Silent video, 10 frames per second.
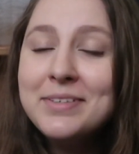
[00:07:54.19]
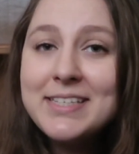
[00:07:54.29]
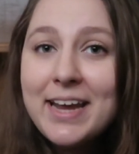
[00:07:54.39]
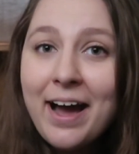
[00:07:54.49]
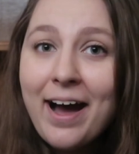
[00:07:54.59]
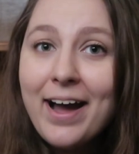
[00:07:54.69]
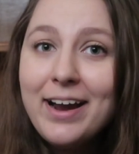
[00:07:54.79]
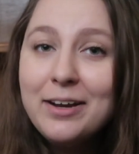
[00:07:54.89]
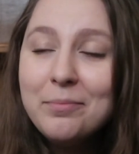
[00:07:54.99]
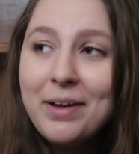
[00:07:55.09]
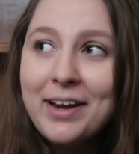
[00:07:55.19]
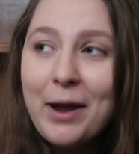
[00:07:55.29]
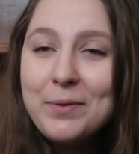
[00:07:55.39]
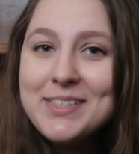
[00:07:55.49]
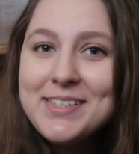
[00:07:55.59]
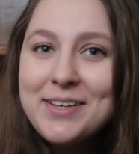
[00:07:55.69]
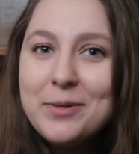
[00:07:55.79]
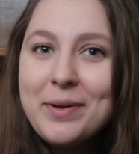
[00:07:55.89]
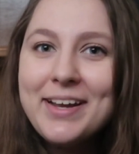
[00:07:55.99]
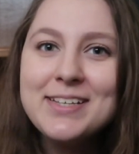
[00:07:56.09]
Say hi, and I will see you
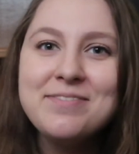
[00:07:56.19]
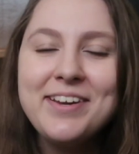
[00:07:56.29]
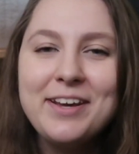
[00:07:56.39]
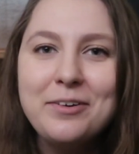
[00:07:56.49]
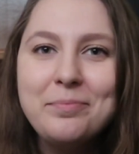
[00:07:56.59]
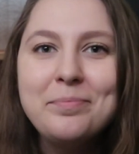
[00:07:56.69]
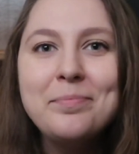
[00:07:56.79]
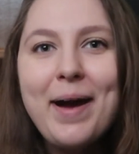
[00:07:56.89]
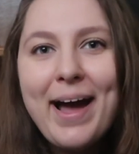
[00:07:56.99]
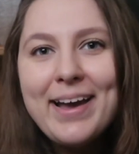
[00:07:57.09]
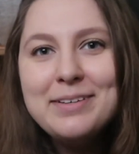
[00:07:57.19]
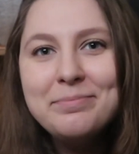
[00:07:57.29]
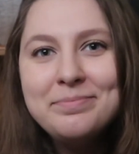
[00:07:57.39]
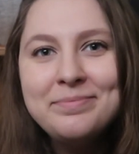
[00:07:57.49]
in my next video. Bye!